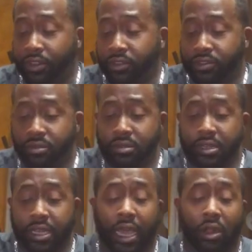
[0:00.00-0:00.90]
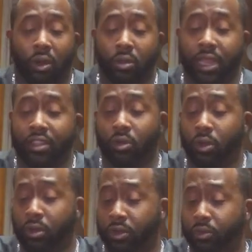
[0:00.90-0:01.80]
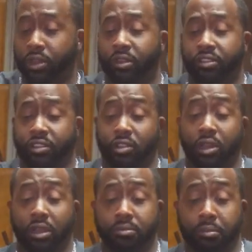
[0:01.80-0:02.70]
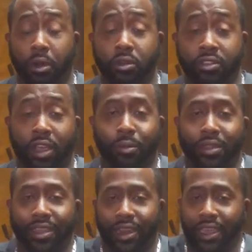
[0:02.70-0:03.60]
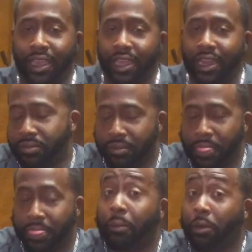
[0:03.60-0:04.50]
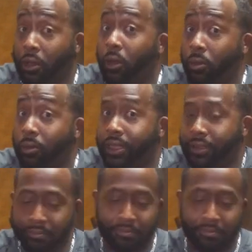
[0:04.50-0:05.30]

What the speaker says: There's not a whole lot to work with when you're just on a motorcycle, but then again, I'm on a Goldwing.